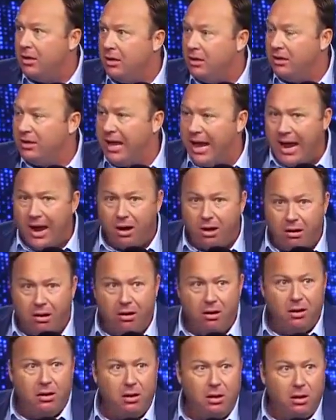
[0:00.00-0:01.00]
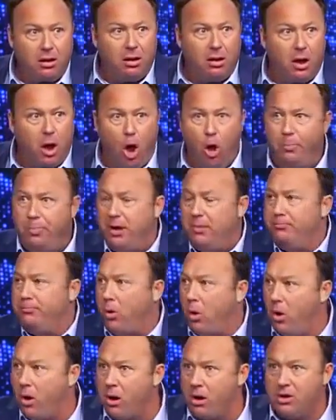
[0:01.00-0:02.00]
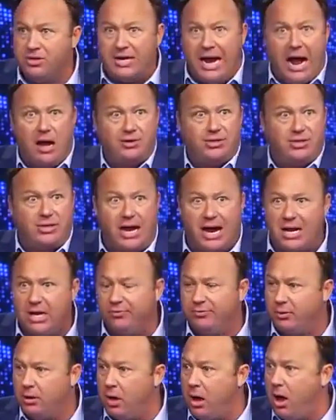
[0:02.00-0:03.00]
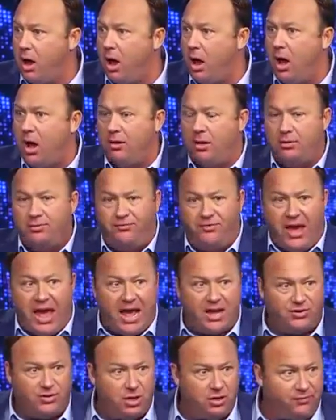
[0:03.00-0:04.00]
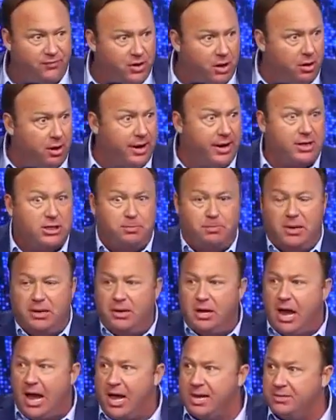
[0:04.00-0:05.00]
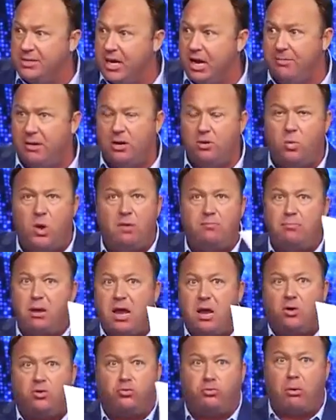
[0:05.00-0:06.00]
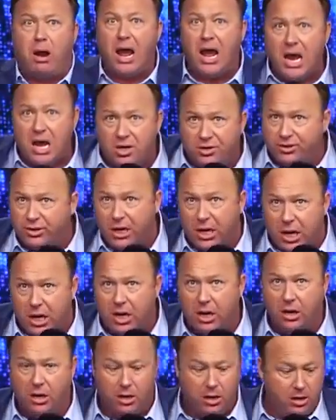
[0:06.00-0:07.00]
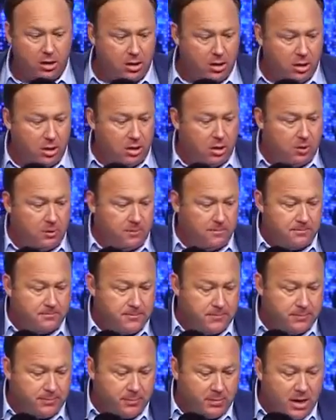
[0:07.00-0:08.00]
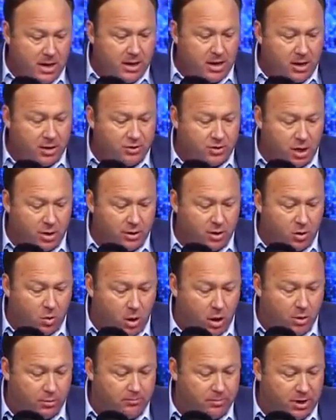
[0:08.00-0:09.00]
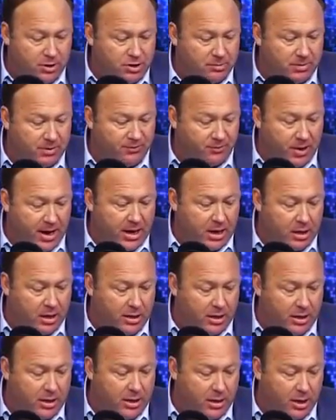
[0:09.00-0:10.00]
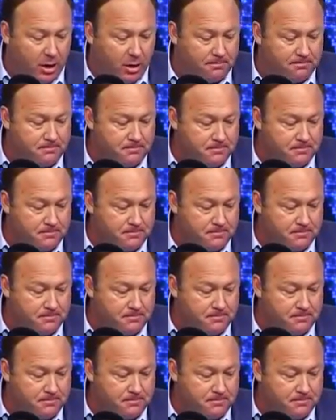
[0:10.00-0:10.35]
care, open borders, outside of law, fast and furious, Benghazi. I mean, we'd be crazy. And he goes on to quote Benjamin Franklin in here